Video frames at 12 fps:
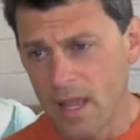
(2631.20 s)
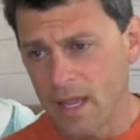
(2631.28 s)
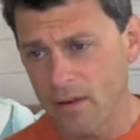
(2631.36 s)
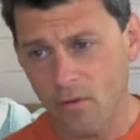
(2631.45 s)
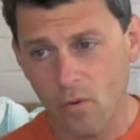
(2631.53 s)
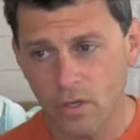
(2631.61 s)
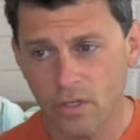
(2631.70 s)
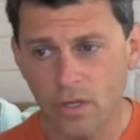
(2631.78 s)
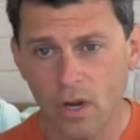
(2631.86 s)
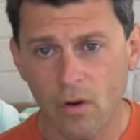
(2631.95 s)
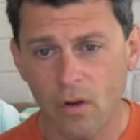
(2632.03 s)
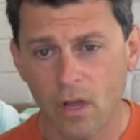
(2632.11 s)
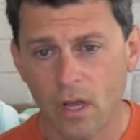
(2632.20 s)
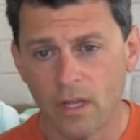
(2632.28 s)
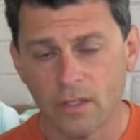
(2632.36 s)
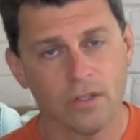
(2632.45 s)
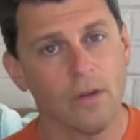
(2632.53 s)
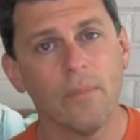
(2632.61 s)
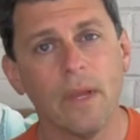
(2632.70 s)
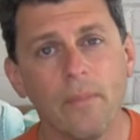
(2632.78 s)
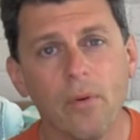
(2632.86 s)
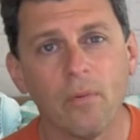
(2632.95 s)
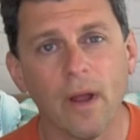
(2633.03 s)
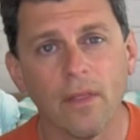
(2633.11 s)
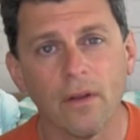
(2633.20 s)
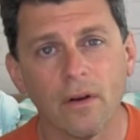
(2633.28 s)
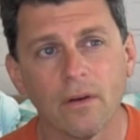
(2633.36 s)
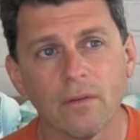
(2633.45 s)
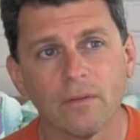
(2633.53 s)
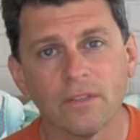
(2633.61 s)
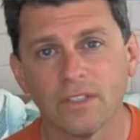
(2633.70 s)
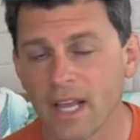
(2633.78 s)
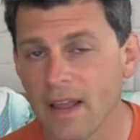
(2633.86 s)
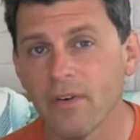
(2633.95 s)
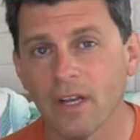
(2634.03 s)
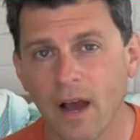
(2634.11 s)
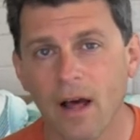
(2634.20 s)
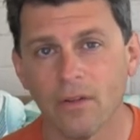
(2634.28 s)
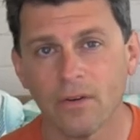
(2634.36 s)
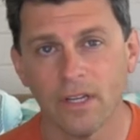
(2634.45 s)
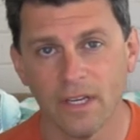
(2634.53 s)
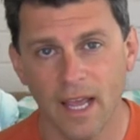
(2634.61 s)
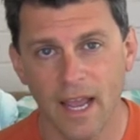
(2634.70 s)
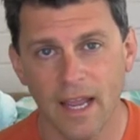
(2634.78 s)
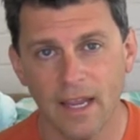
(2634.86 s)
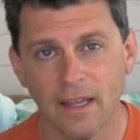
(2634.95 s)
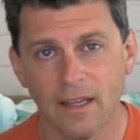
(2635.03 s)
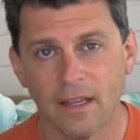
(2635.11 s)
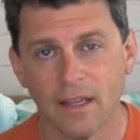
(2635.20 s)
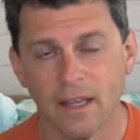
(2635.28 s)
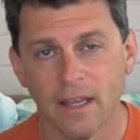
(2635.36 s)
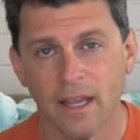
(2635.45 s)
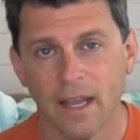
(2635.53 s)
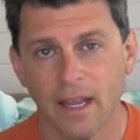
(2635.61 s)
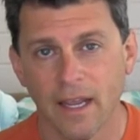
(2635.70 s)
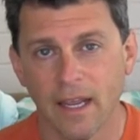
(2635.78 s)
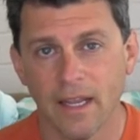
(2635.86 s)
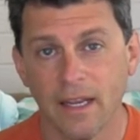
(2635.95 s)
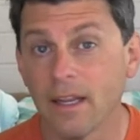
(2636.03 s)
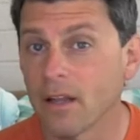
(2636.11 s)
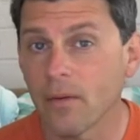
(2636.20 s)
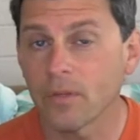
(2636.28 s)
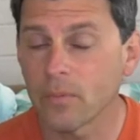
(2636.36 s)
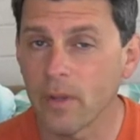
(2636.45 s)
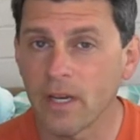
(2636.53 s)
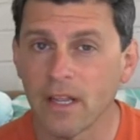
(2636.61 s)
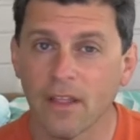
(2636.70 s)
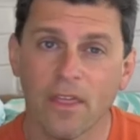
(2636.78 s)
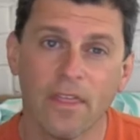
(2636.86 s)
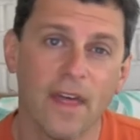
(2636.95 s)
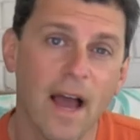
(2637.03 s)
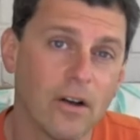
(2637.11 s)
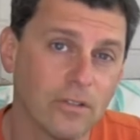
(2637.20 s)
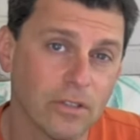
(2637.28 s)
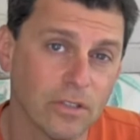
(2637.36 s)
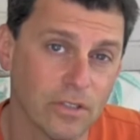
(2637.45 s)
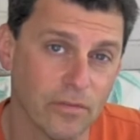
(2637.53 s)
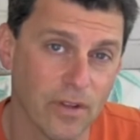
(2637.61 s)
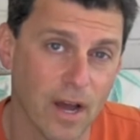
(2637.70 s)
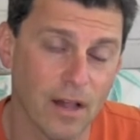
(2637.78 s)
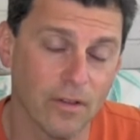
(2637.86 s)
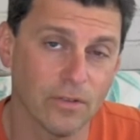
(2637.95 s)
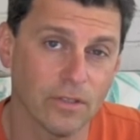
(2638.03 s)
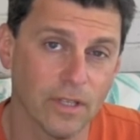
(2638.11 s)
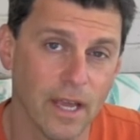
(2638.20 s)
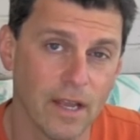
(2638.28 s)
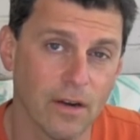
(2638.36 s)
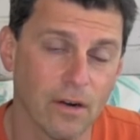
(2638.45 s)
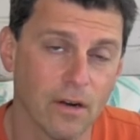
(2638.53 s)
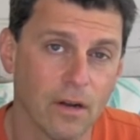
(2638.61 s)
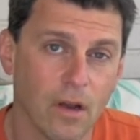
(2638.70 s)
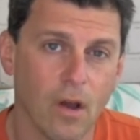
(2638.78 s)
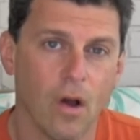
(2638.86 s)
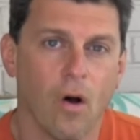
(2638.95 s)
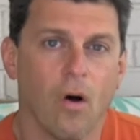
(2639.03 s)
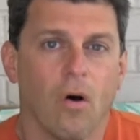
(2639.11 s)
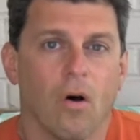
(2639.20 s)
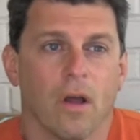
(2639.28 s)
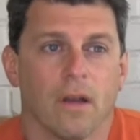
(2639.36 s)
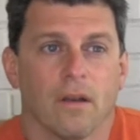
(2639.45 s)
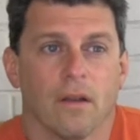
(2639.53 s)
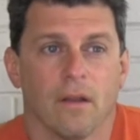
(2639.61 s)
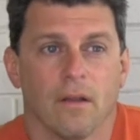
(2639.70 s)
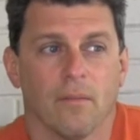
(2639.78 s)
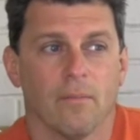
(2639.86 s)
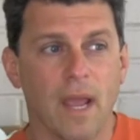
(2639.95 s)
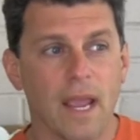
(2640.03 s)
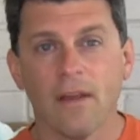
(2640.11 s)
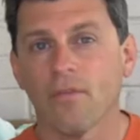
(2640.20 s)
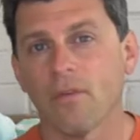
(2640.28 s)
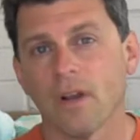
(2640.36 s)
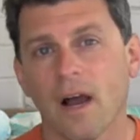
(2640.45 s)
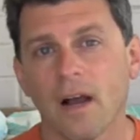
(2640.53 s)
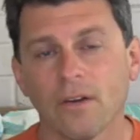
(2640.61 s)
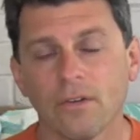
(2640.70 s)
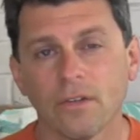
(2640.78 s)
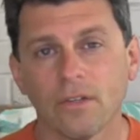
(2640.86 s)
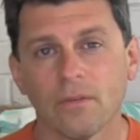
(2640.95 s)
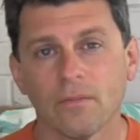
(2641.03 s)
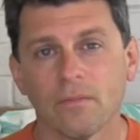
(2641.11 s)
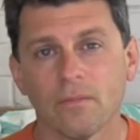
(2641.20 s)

And of course, you know, some people rather save $1 today and end up spending thousands of dollars later on paying for doctors,